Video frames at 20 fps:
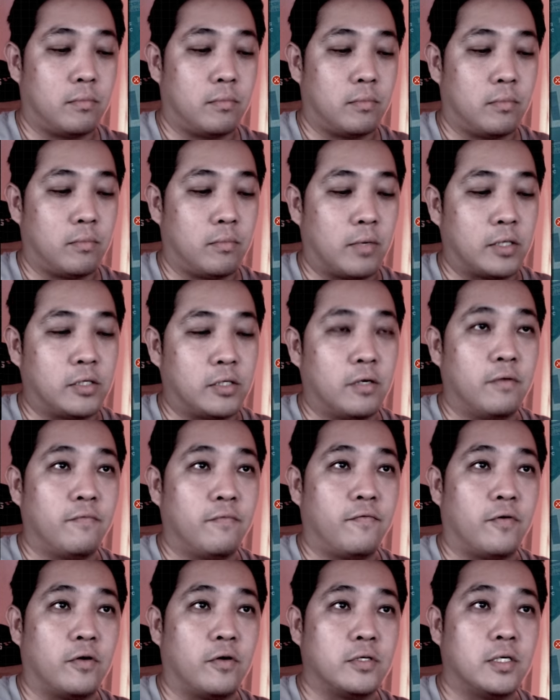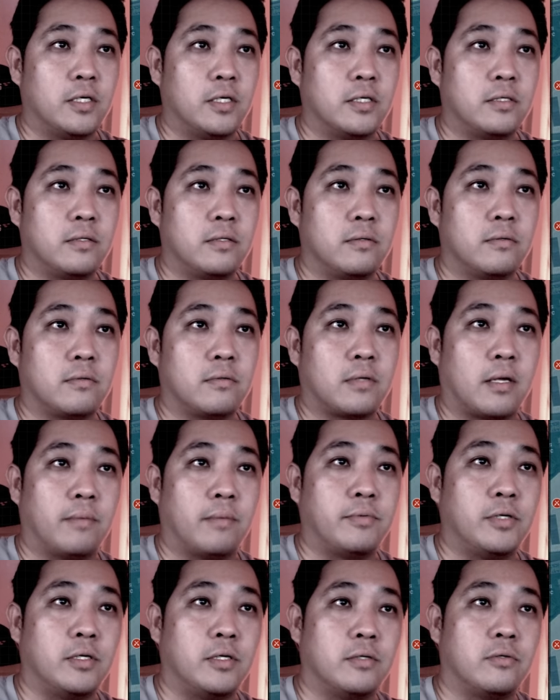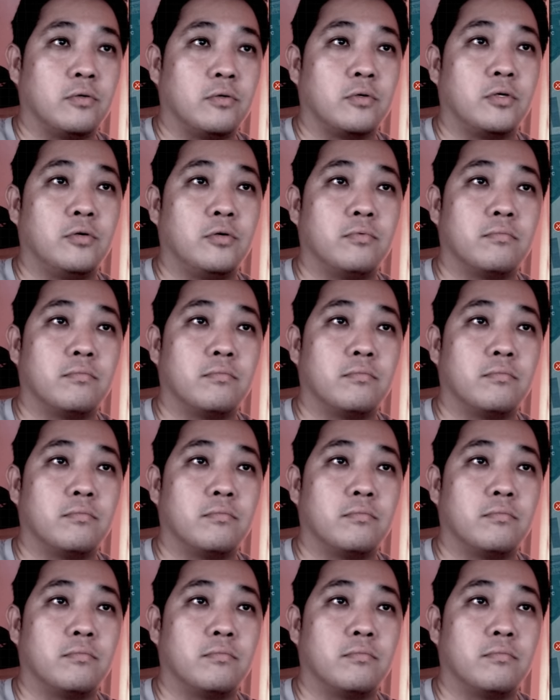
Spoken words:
Russian forces captured Sokil.